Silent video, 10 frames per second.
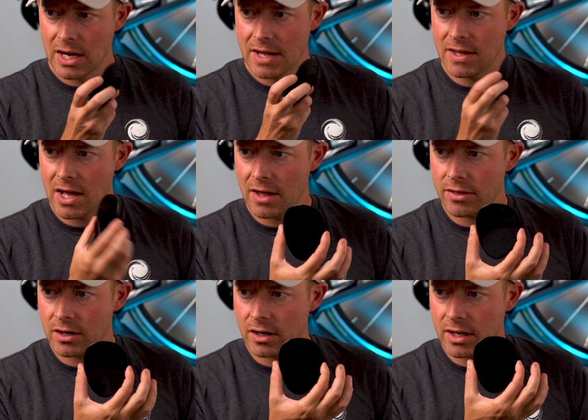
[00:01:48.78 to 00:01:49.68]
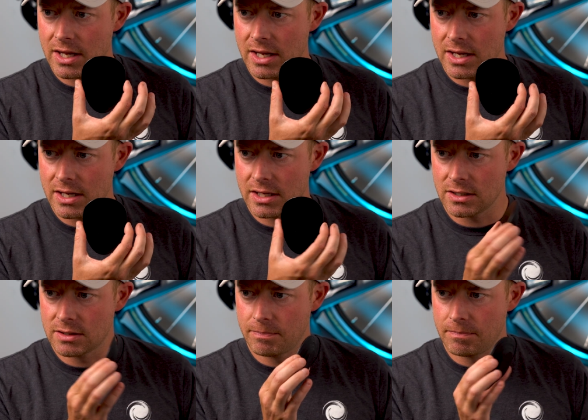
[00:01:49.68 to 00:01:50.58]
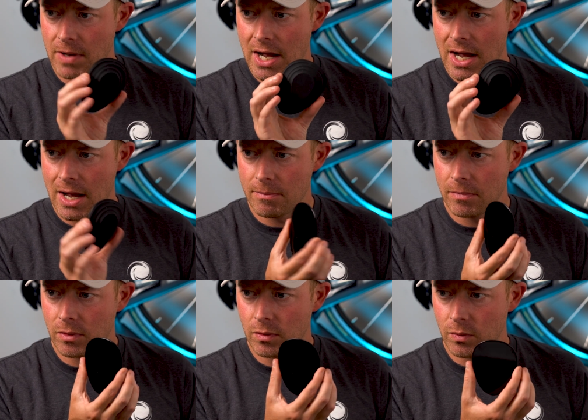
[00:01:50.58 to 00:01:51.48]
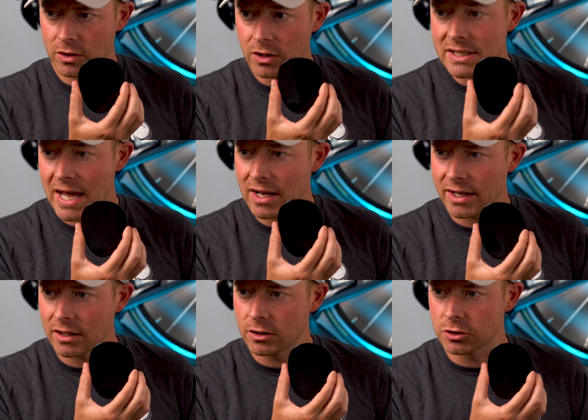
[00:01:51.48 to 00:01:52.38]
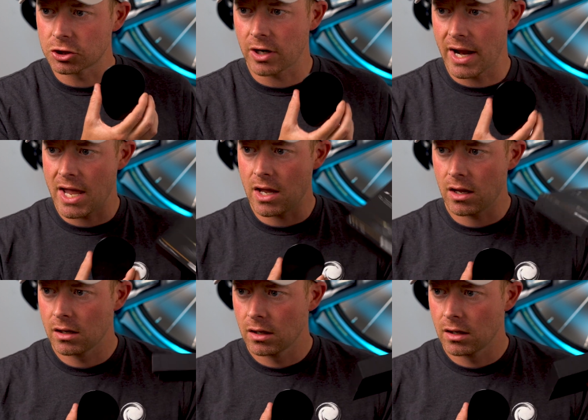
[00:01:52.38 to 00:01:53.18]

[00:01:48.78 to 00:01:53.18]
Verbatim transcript: And the other is um, what looks kind of like a little tray